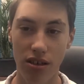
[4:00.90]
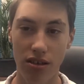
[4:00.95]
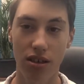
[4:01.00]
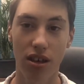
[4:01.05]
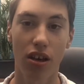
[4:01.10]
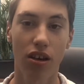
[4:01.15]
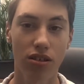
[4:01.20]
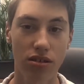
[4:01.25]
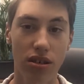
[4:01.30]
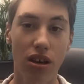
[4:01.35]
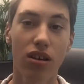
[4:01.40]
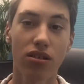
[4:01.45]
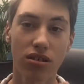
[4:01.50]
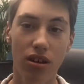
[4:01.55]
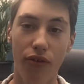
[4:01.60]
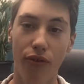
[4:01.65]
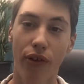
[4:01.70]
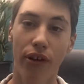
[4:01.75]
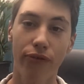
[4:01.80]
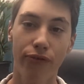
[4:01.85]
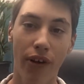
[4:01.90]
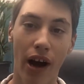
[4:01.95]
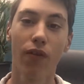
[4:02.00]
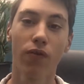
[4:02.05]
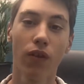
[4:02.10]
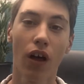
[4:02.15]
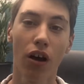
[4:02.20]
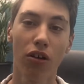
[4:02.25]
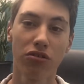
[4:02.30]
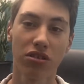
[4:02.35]
something that
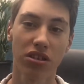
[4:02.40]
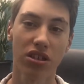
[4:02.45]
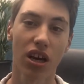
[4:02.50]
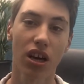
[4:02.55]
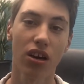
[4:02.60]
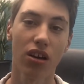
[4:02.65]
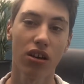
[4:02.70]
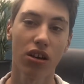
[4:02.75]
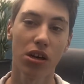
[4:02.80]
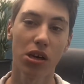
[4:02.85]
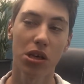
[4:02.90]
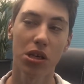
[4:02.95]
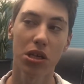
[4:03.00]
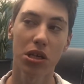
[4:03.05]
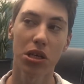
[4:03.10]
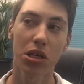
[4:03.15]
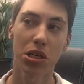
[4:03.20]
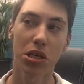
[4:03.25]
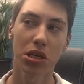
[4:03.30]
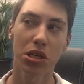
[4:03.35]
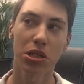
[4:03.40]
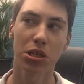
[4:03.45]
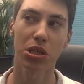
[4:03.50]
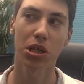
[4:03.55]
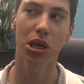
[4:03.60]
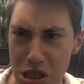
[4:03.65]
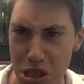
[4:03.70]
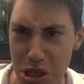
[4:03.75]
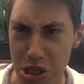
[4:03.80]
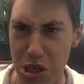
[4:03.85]
most
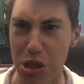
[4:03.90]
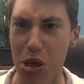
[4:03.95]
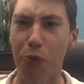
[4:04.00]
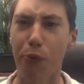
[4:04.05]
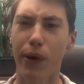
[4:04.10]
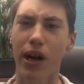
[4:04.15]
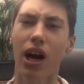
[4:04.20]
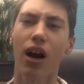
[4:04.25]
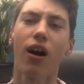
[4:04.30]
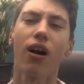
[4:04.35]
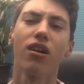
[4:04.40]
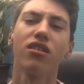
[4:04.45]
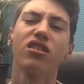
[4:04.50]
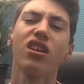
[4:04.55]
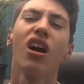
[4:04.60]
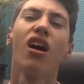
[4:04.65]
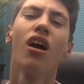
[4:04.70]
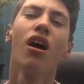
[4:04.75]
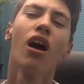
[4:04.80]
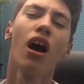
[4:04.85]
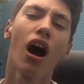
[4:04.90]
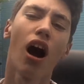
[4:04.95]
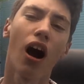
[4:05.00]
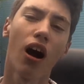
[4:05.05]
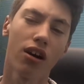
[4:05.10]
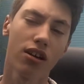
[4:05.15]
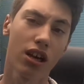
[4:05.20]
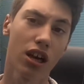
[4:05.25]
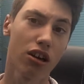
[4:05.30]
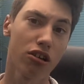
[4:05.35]
supercars are
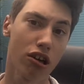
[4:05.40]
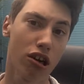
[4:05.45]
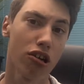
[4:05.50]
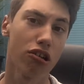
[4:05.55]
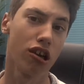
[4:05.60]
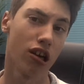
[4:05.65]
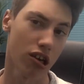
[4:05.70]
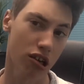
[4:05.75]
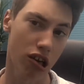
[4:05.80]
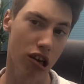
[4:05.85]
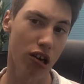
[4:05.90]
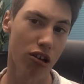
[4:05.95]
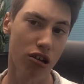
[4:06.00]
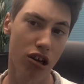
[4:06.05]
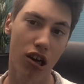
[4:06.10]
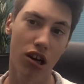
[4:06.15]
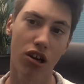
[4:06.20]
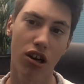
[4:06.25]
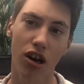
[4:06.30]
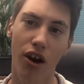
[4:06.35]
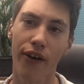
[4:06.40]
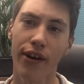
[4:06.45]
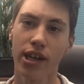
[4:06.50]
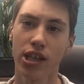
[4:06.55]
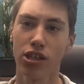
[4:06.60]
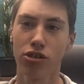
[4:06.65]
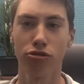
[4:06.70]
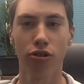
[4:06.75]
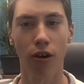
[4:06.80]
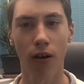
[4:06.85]
going
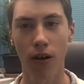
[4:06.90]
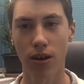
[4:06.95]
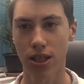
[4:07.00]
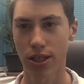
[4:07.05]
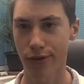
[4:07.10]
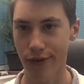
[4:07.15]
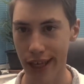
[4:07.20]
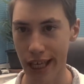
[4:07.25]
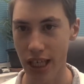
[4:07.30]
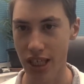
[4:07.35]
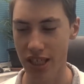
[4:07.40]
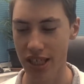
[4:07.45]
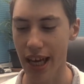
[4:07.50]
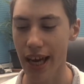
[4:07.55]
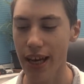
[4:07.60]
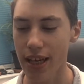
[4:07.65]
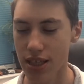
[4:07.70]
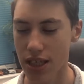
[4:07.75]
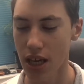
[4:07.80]
towards these days.